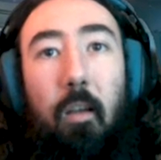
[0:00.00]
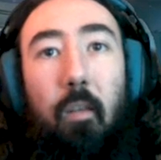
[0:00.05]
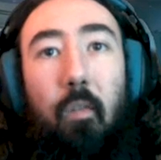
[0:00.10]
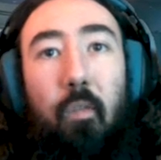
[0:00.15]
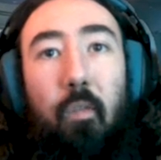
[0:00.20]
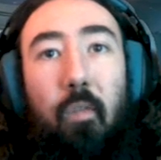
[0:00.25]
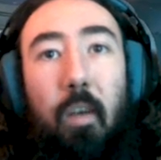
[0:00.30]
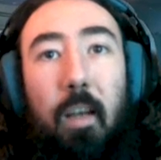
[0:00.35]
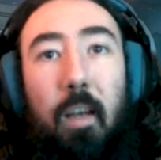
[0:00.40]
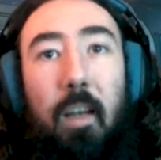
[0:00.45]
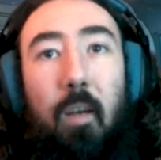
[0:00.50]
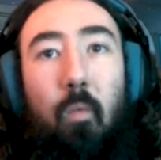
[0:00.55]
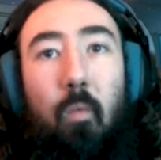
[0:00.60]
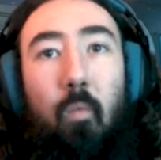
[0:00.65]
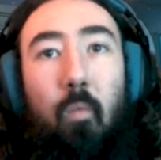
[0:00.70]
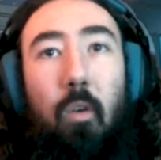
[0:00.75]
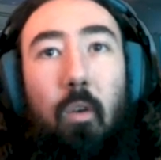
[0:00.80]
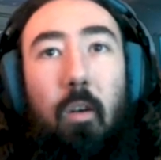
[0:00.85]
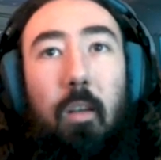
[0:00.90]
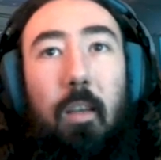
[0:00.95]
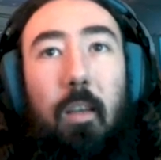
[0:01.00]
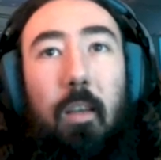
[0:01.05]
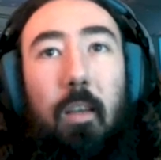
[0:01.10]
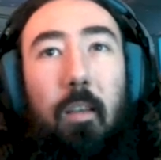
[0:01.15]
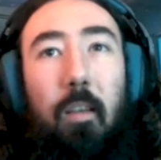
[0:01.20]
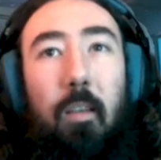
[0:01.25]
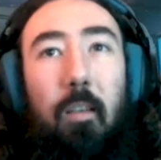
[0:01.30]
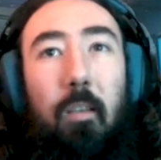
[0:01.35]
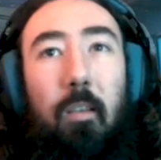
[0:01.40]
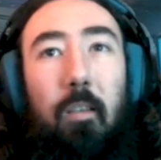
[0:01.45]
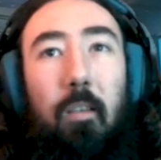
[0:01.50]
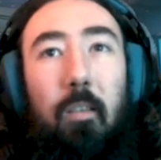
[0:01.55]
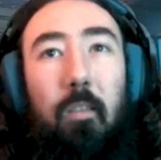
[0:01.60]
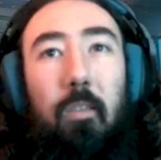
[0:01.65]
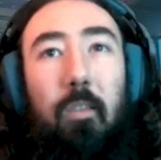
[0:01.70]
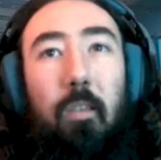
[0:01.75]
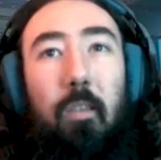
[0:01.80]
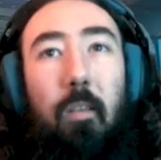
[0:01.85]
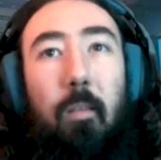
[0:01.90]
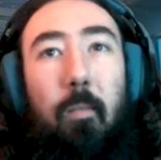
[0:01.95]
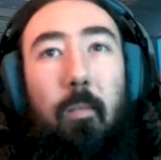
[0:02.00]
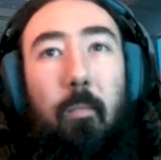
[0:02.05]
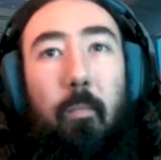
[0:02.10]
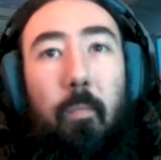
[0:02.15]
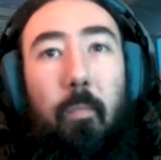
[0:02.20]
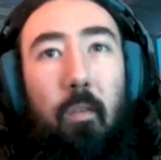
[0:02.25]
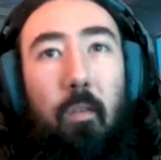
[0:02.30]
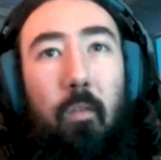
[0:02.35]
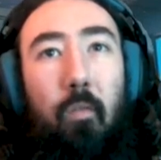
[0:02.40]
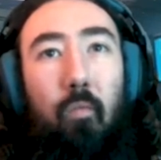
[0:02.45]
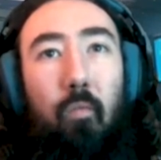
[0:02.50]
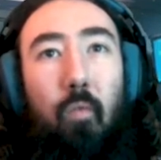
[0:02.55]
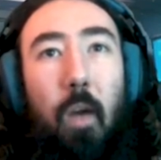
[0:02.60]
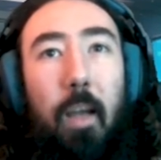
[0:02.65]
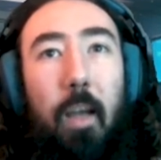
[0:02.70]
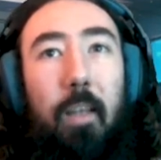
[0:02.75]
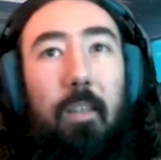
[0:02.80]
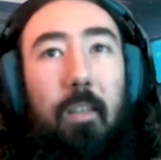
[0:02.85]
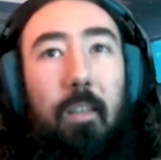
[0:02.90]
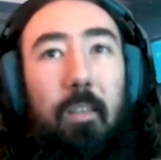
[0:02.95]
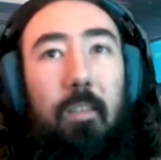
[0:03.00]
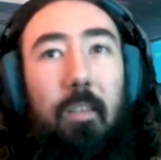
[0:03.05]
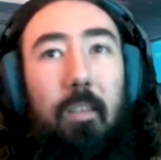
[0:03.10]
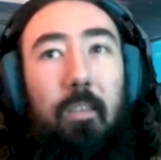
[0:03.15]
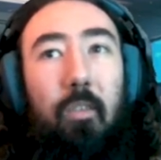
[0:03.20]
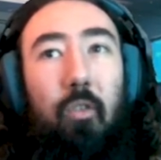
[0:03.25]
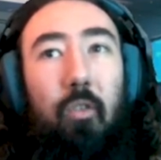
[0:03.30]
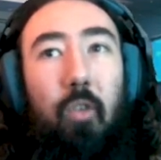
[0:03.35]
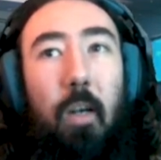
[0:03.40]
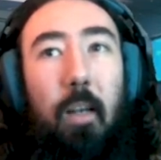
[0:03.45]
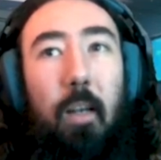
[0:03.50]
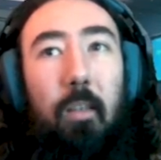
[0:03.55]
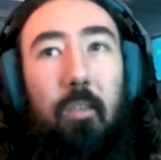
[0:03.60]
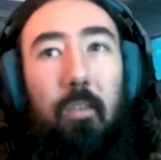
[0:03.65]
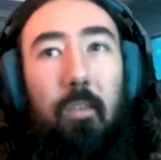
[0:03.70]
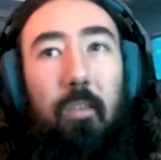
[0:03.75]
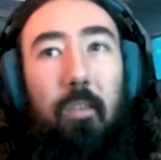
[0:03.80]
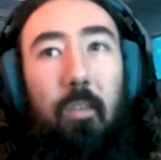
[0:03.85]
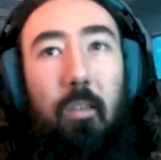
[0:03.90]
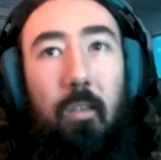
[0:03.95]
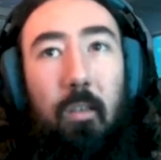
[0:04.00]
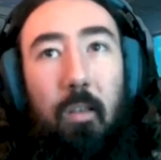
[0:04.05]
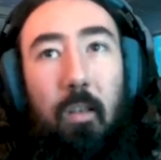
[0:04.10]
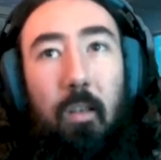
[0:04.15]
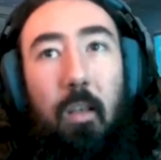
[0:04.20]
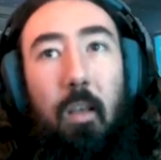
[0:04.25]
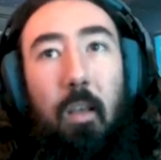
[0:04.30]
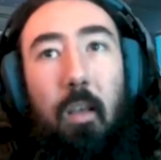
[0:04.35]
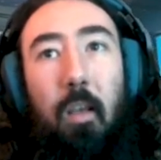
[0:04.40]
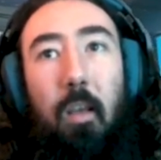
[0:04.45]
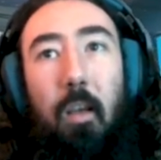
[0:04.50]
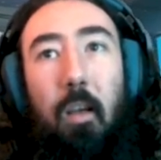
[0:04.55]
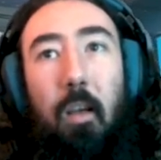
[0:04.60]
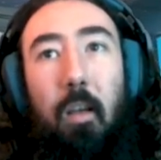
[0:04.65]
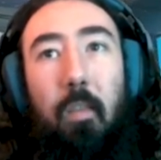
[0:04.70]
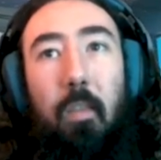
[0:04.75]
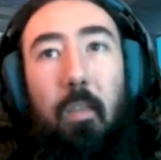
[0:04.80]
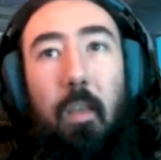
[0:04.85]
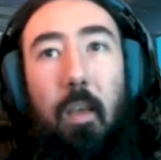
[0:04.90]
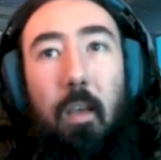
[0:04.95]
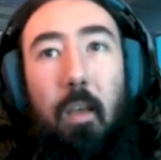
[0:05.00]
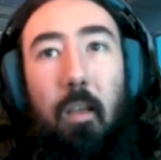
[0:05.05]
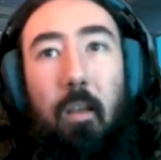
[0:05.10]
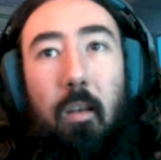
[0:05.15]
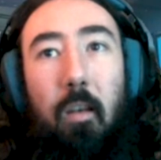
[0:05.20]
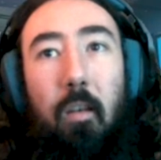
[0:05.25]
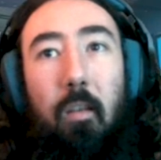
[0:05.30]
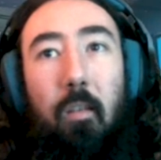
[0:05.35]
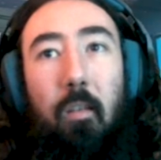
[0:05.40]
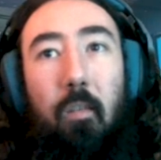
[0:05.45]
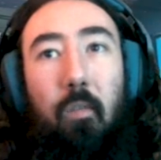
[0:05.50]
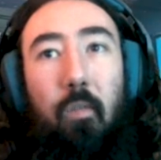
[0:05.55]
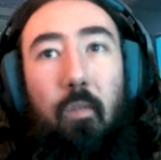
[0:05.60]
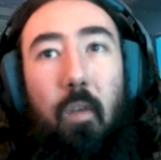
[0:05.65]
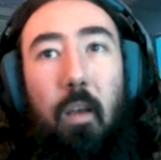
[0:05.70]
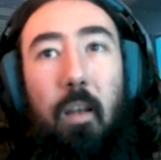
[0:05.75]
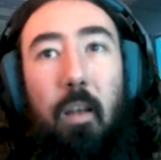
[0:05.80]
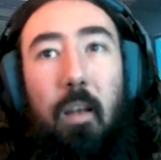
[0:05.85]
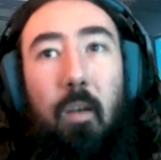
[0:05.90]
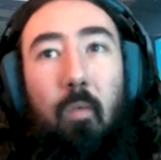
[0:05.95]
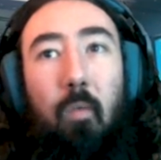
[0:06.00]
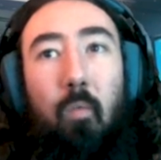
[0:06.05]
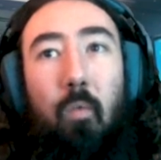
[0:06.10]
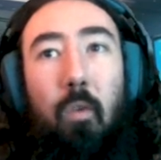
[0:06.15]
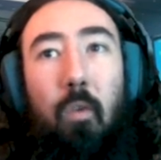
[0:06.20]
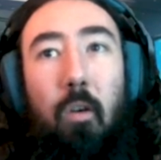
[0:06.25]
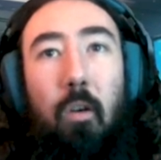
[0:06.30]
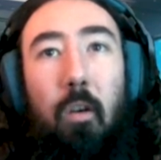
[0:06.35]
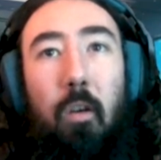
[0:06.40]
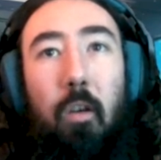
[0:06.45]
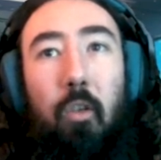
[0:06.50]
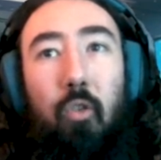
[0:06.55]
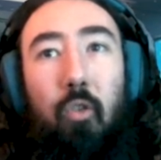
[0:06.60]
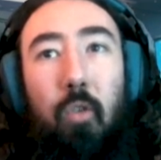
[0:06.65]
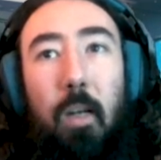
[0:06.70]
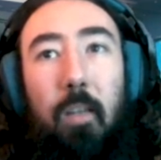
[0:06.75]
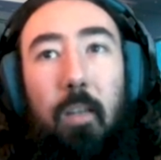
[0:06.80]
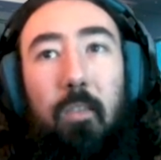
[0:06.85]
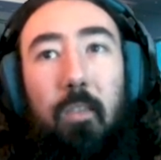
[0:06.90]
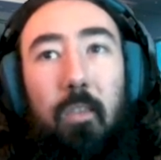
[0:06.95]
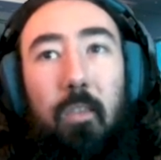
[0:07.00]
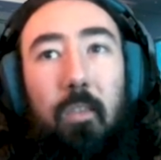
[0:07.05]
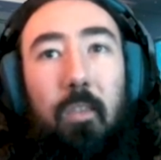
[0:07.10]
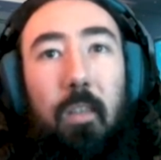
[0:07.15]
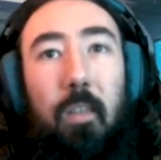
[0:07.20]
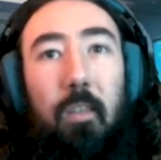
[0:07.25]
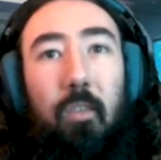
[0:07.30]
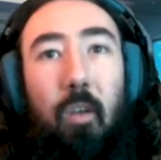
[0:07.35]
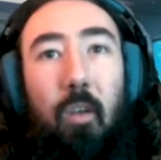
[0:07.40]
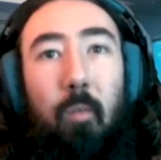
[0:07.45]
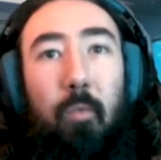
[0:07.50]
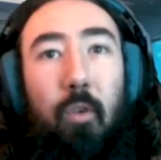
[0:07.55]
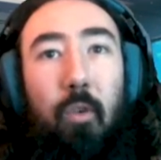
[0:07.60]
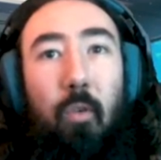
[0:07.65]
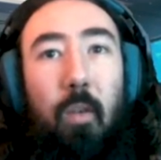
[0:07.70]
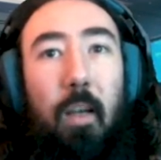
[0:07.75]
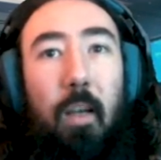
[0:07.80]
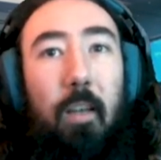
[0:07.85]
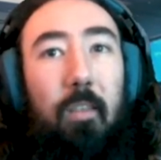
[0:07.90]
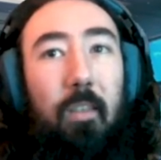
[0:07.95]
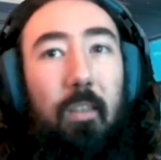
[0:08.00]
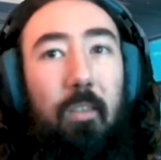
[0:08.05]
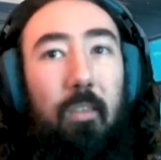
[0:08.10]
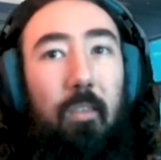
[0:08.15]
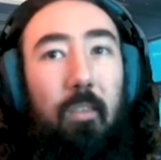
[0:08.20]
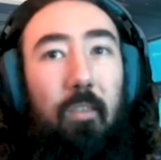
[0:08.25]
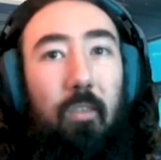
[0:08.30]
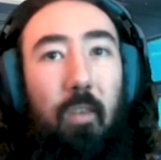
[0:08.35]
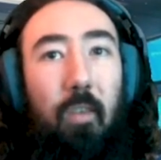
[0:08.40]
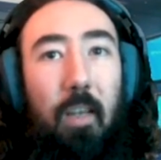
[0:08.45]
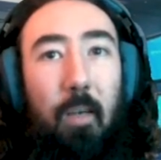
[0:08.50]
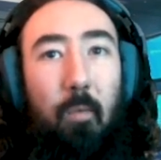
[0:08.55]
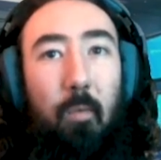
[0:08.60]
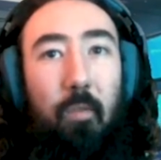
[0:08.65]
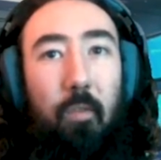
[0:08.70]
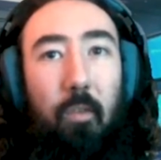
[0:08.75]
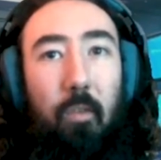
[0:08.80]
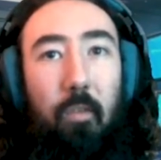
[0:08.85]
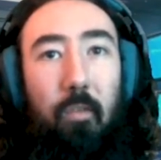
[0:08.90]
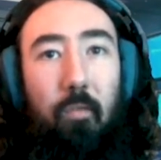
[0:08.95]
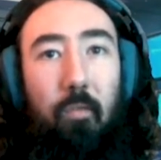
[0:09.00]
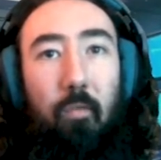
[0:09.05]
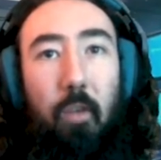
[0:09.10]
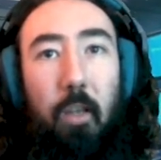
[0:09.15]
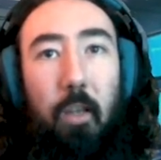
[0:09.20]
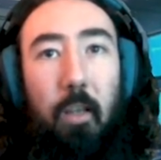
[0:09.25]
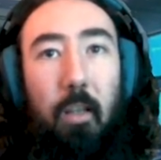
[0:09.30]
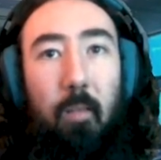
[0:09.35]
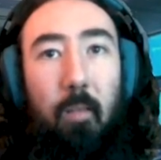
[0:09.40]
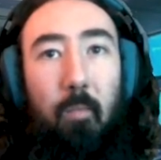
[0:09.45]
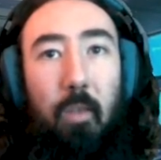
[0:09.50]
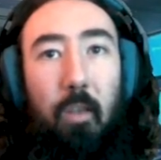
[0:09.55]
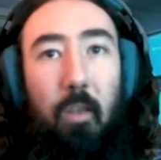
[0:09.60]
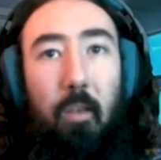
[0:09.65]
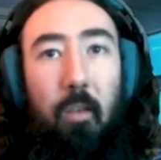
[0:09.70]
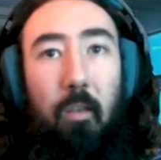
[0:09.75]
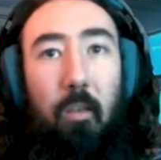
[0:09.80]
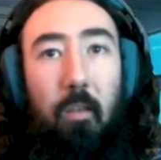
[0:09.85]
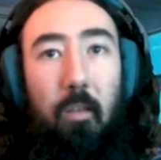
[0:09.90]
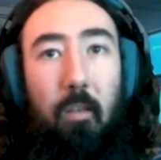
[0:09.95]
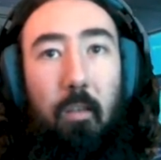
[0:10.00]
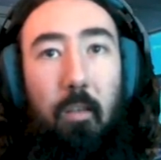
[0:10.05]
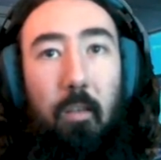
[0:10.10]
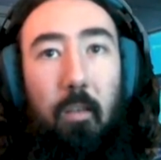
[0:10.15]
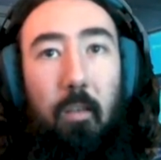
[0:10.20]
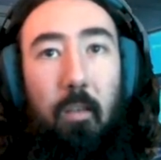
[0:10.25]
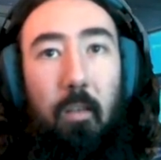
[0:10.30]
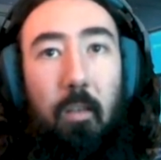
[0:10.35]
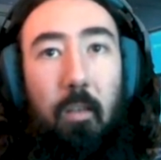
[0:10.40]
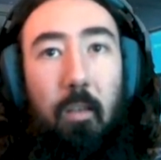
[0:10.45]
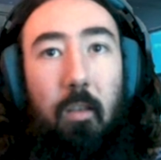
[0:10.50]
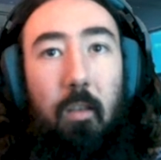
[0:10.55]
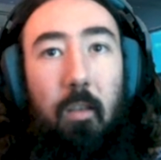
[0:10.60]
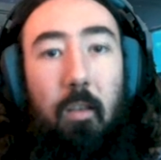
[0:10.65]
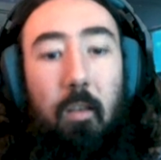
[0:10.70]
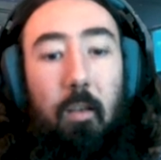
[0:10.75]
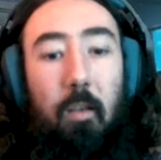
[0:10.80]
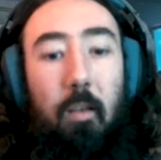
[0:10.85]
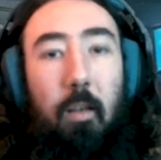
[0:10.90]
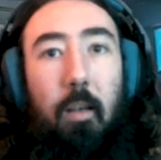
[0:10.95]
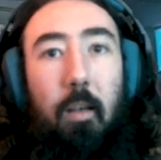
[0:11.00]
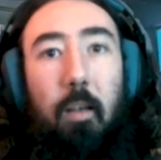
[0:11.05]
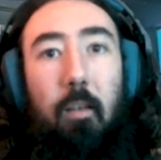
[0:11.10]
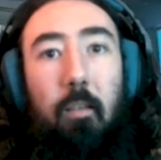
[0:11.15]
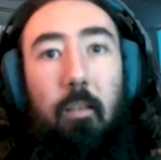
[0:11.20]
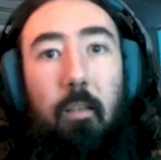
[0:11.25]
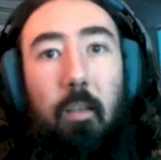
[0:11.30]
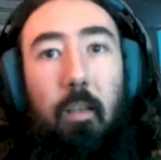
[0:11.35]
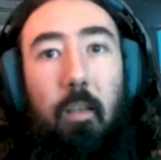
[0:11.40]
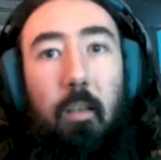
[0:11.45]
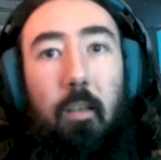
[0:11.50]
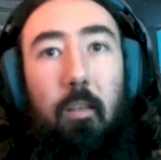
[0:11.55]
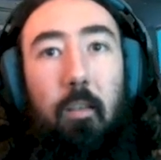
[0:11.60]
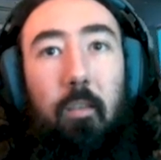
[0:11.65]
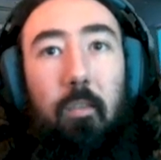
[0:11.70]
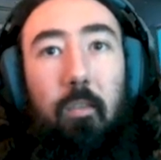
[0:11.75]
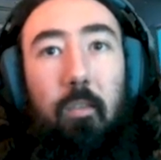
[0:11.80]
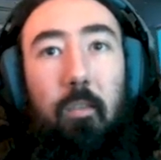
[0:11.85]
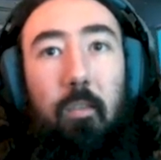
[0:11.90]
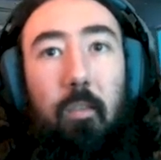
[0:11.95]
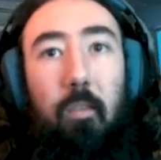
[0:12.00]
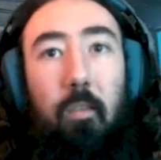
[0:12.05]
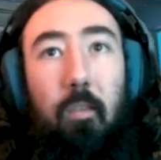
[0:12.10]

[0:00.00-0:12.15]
find out what is right into this address and then find out what addresses this opcode accesses. So now we've got 3. Let me add these.